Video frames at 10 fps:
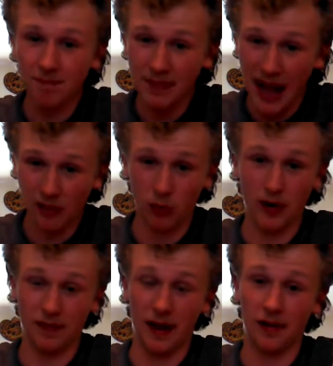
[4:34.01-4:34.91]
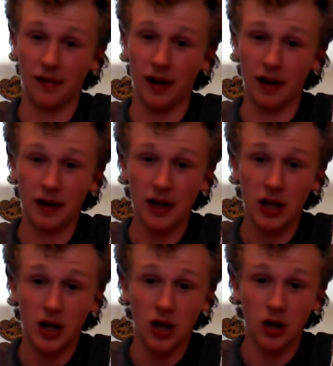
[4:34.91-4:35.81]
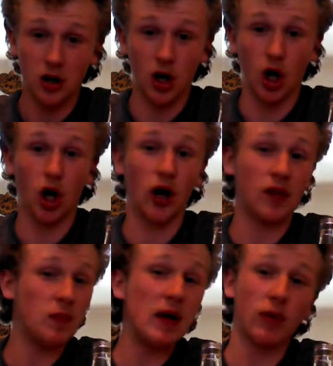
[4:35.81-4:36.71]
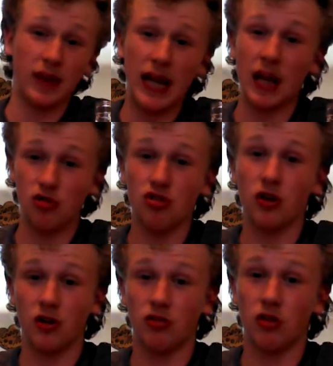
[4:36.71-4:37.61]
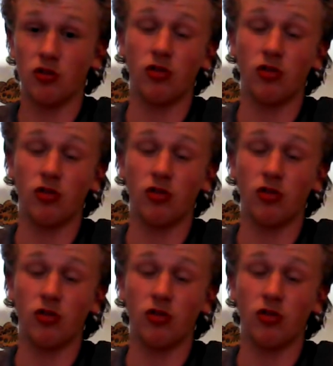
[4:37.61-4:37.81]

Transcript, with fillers: That's what it tastes like. Oh, and it's made with cane sugar too,